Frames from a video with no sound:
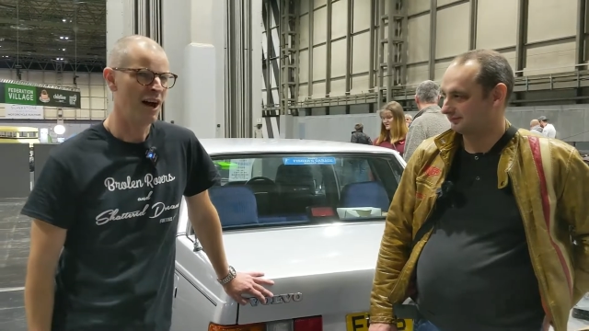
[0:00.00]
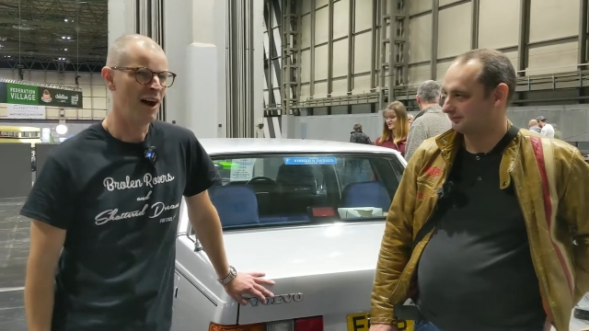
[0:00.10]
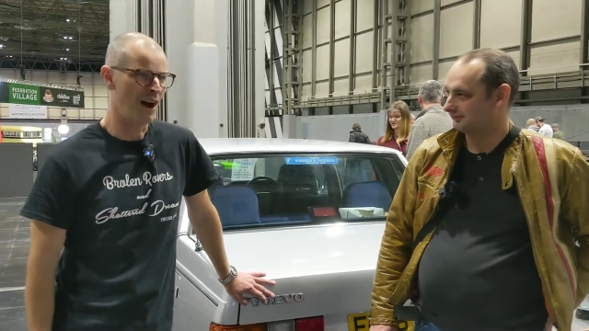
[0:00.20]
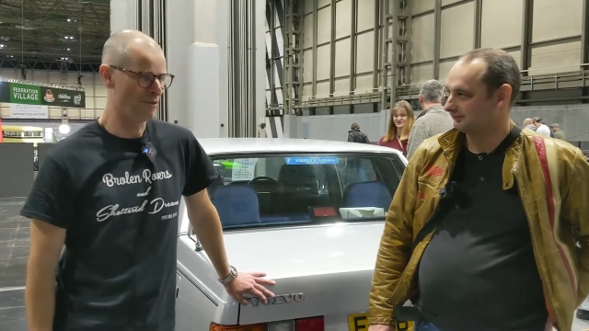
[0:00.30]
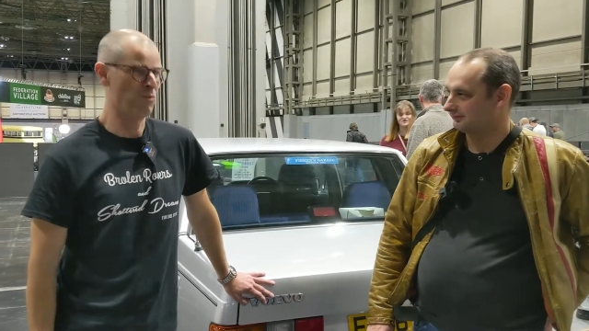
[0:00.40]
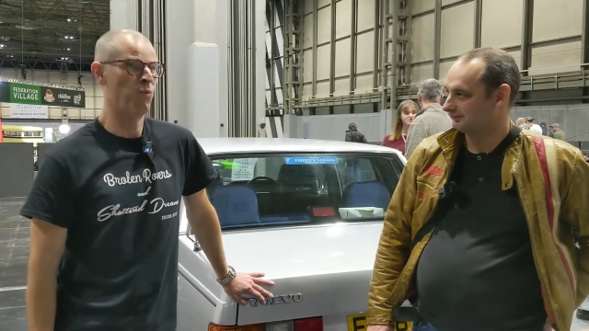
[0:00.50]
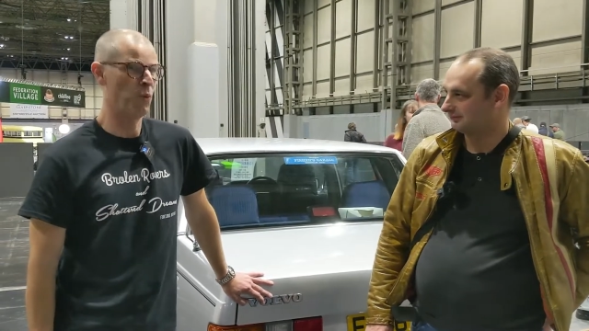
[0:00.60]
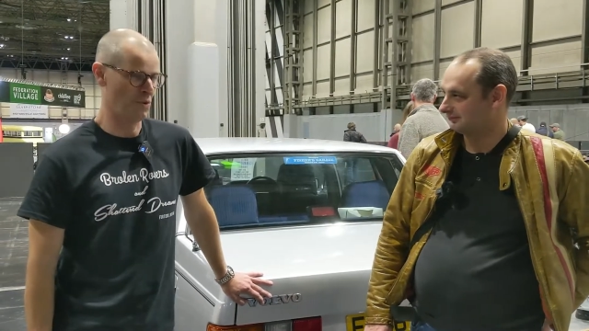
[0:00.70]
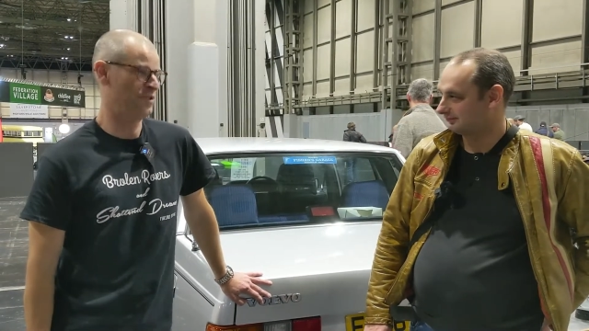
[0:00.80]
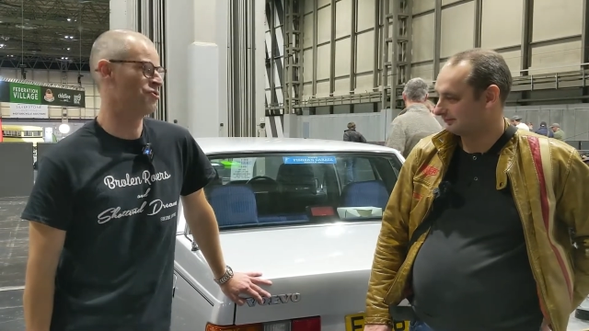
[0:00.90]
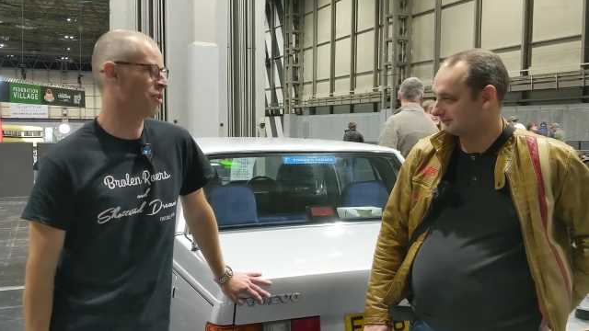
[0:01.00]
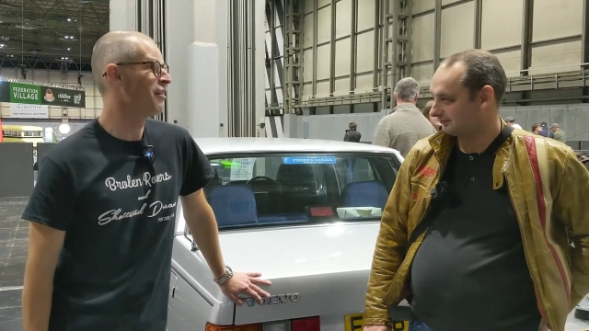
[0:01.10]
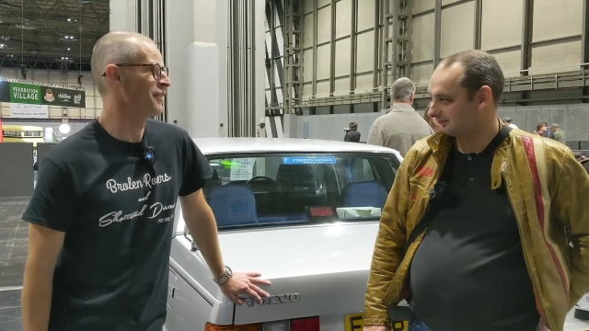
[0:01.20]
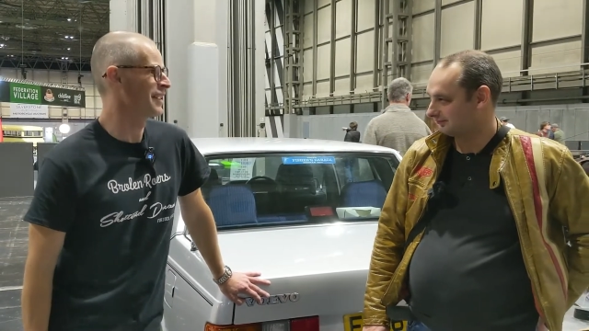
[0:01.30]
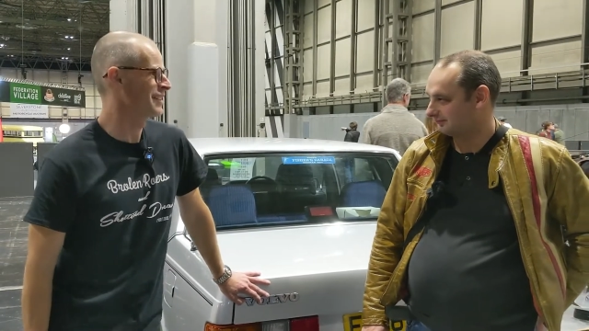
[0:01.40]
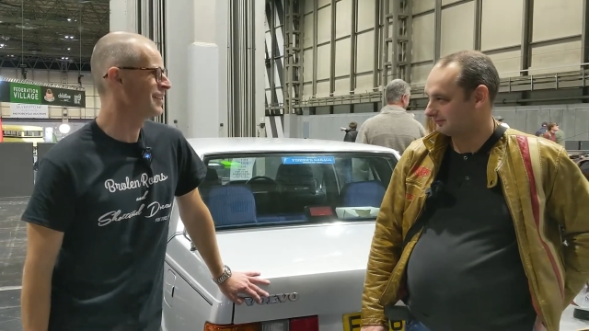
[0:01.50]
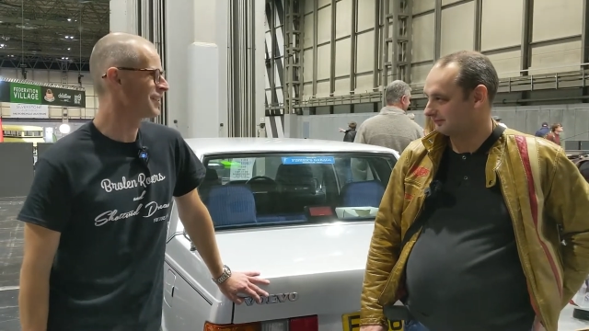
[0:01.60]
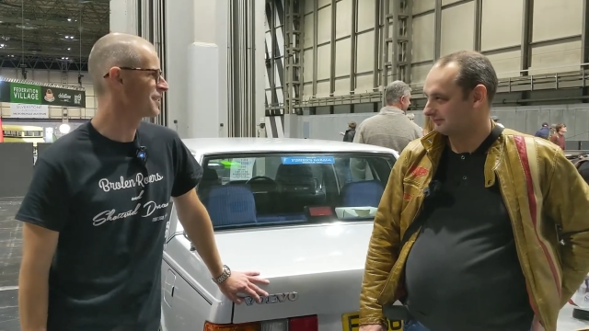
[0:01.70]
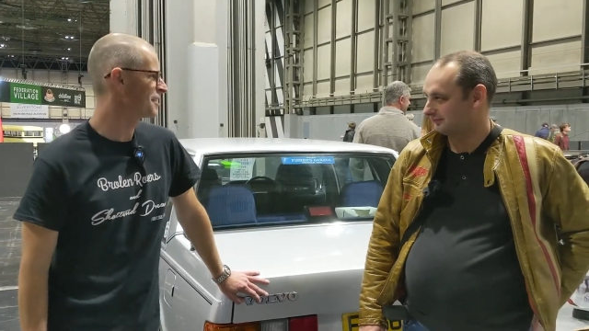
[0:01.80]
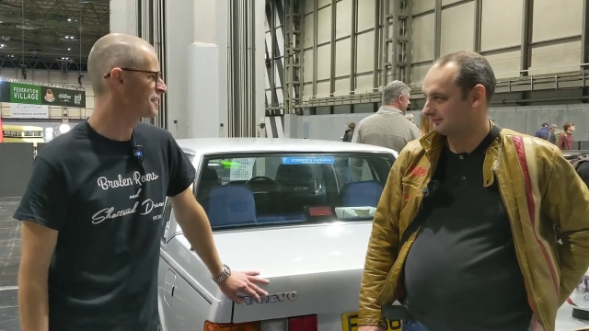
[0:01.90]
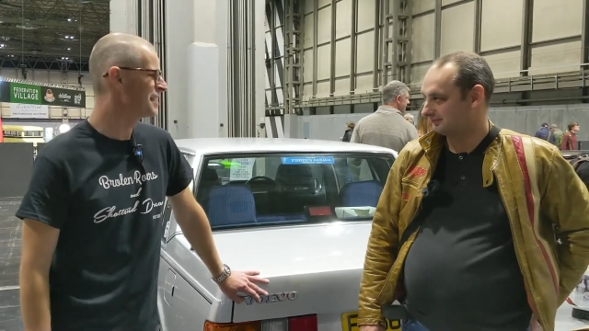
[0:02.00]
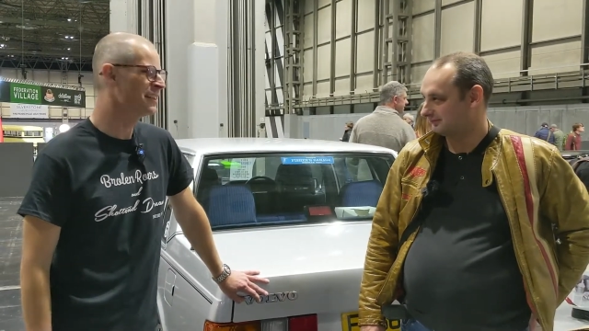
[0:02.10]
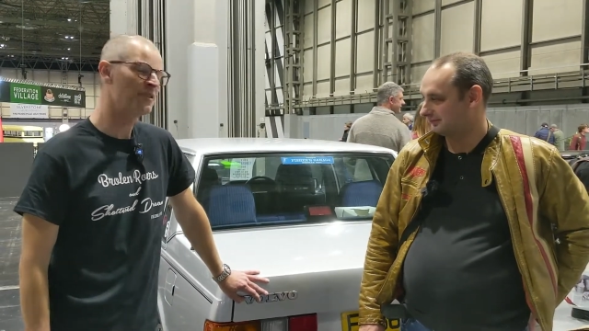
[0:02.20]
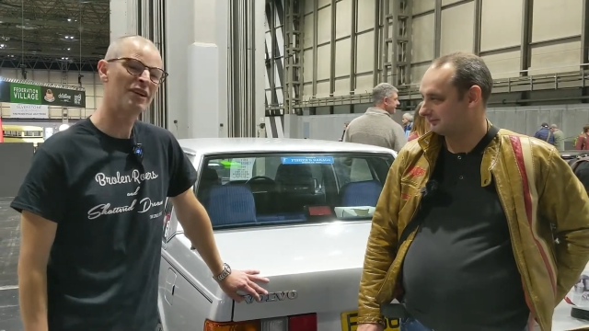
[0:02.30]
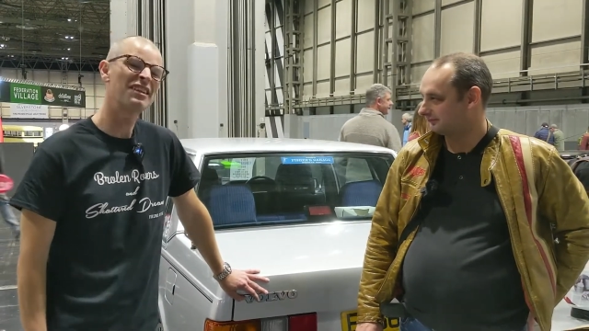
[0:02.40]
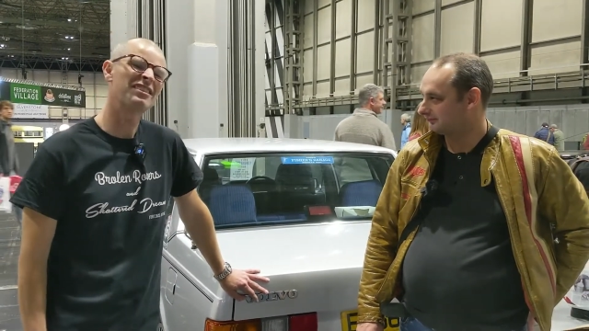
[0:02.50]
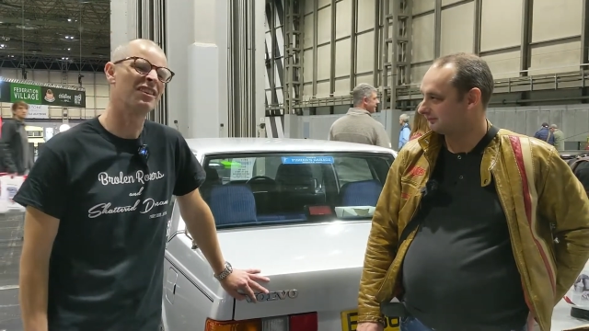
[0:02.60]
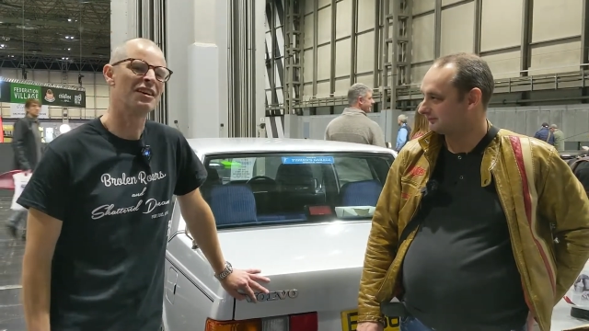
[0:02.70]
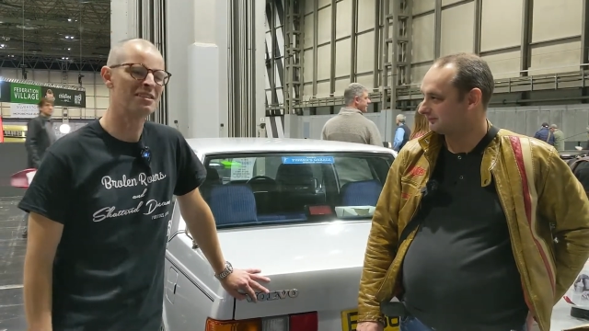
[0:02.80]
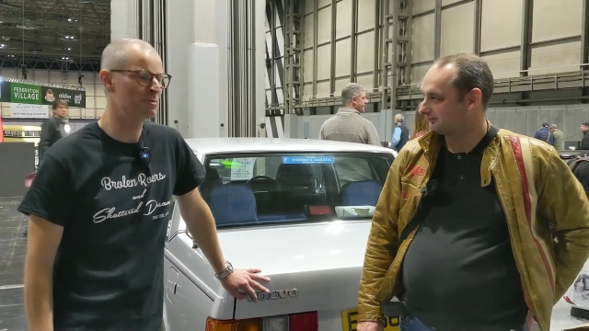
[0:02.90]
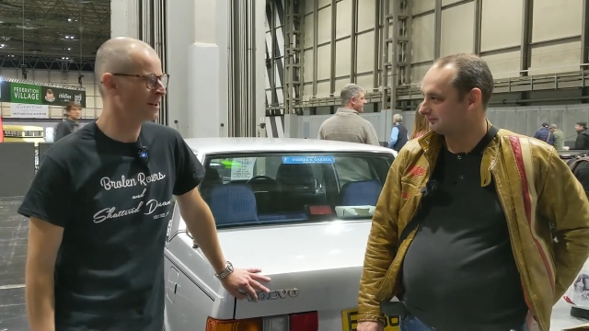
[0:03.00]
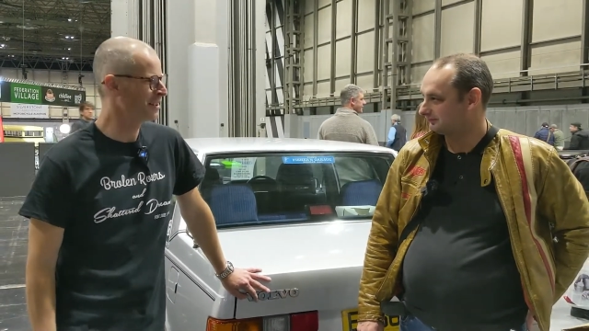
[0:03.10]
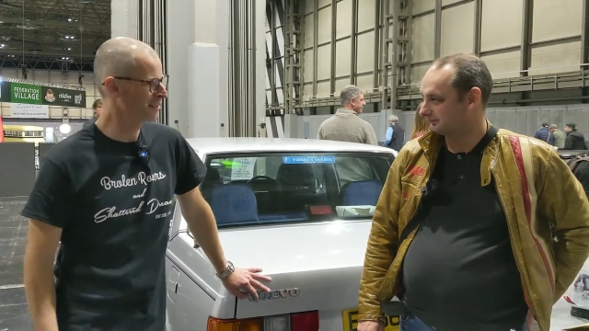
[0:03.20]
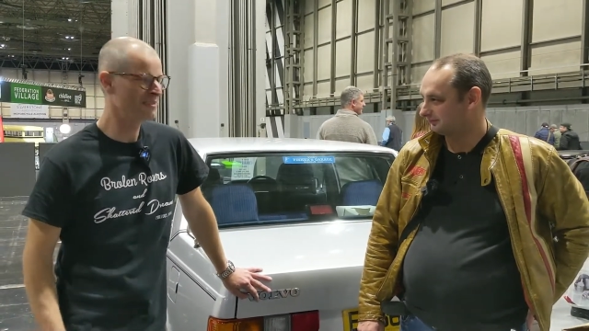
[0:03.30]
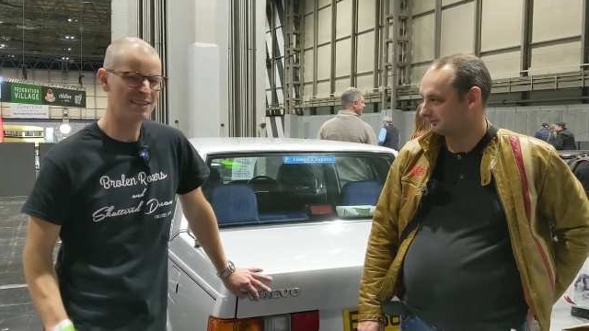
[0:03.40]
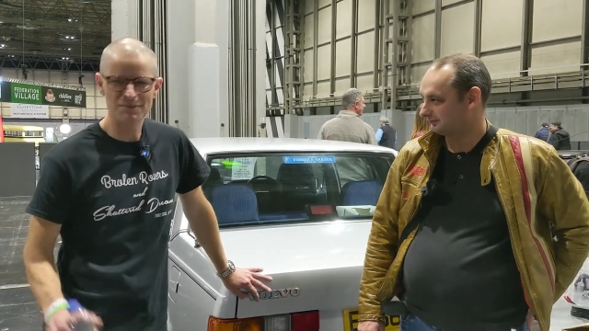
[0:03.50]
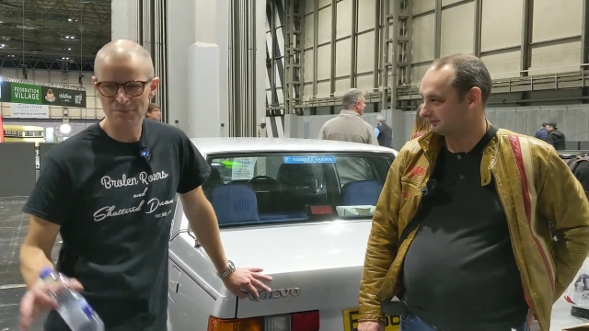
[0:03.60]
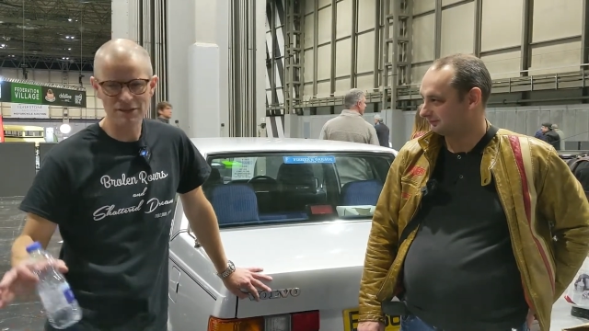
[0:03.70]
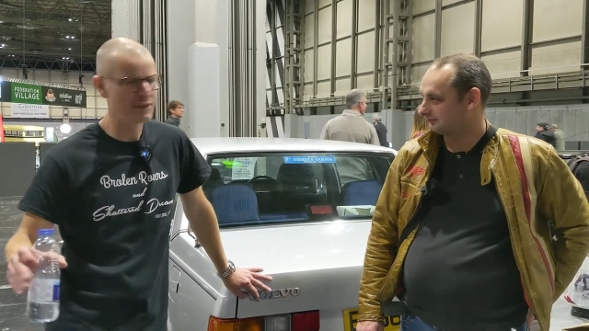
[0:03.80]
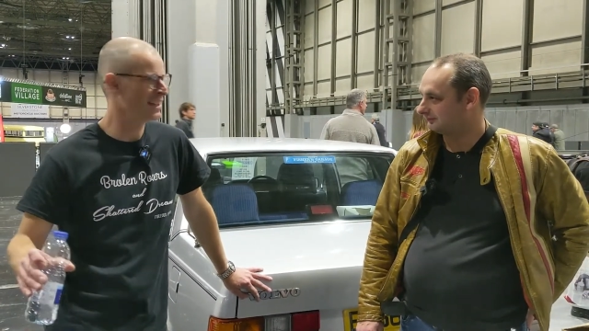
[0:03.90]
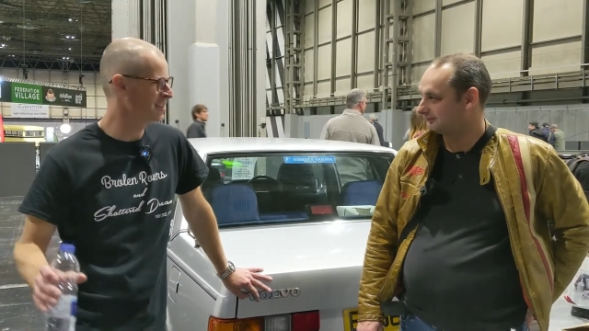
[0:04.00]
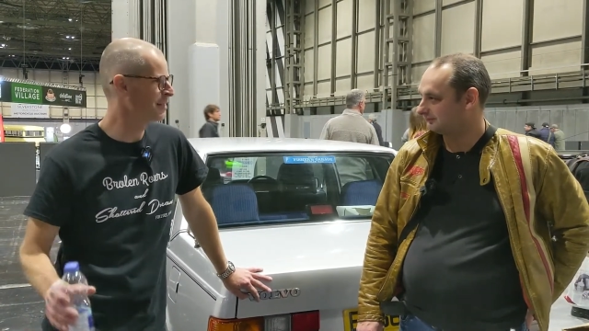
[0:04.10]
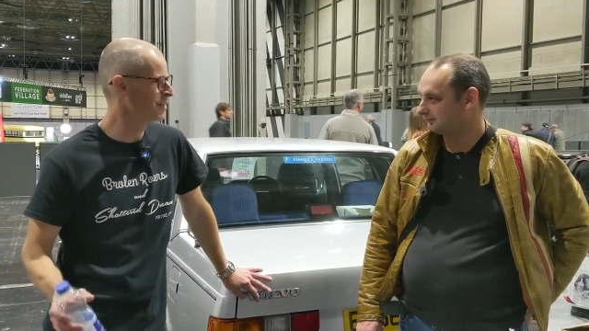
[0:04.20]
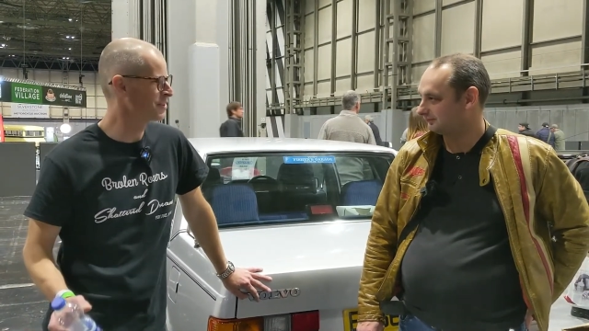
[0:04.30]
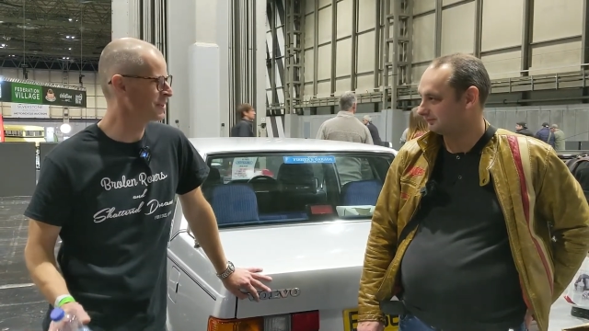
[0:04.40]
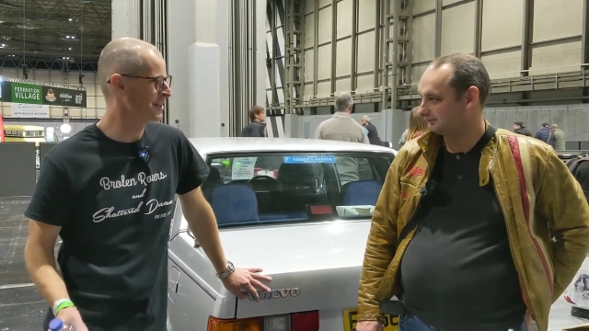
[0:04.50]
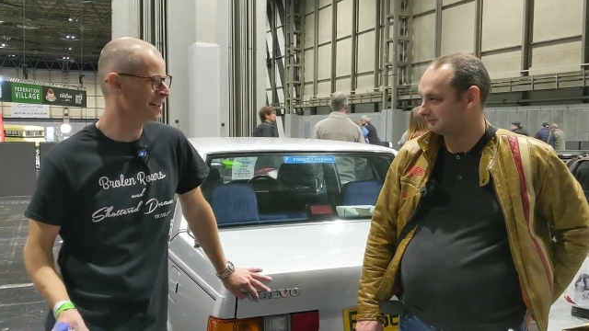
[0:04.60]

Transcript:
Speaker 1: I want to drive that car, because I'd seen it, I thought, that's nice, but you know, if I get time, I'll do it.